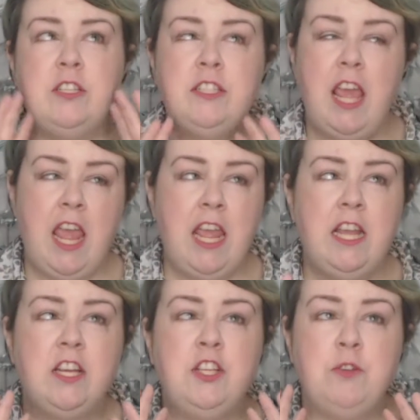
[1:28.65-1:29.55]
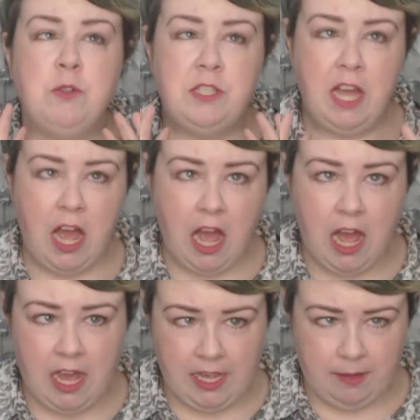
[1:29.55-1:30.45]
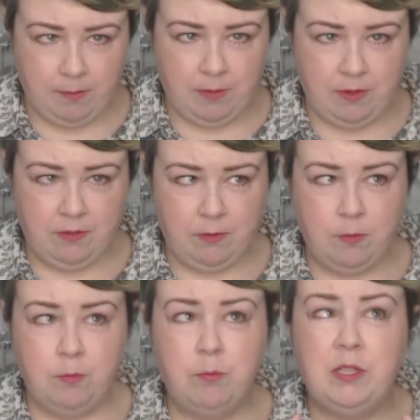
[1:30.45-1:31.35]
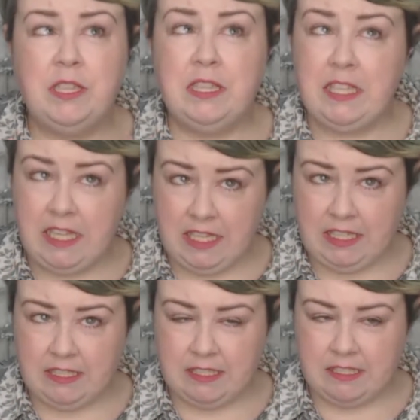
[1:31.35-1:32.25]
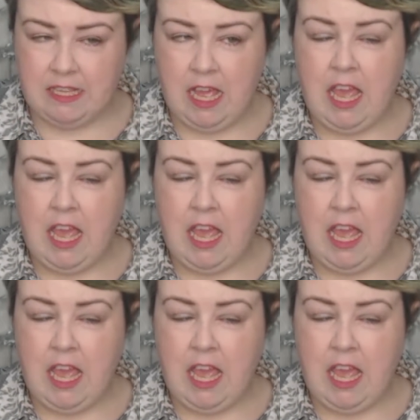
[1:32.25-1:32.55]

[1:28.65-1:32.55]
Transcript: Take your time, please.